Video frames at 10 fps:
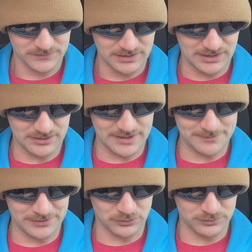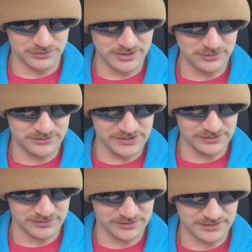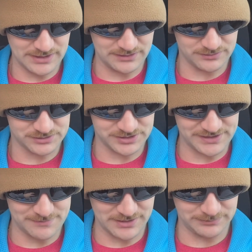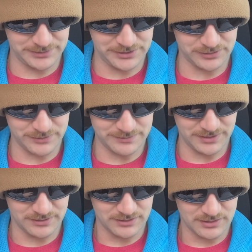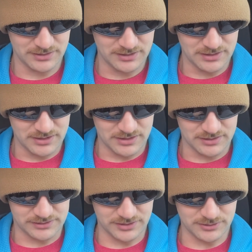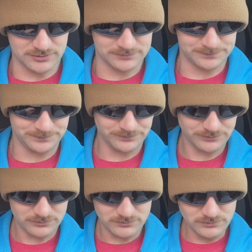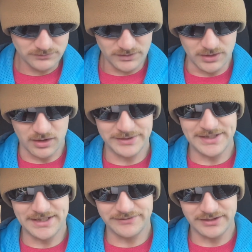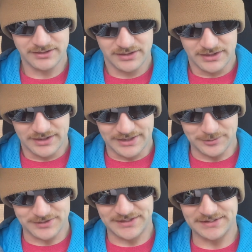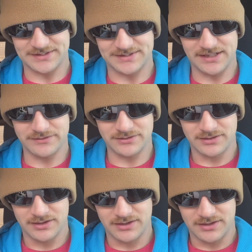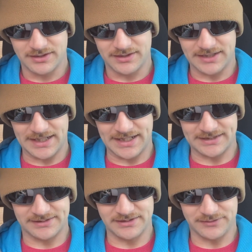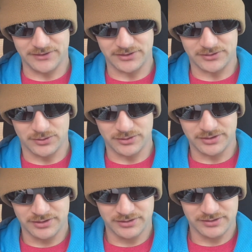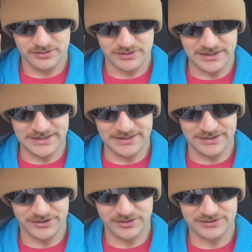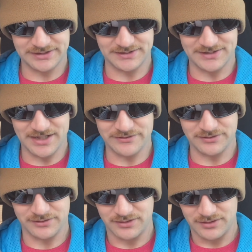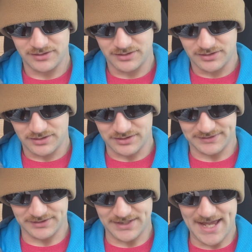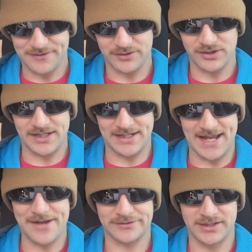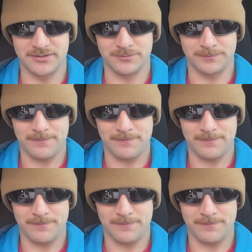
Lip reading: I don't have my normal notes either. I just have my computer with me. So, Army-Navy, it was 10-7 at the end of the first quarter, and then 13-7 until at halftime.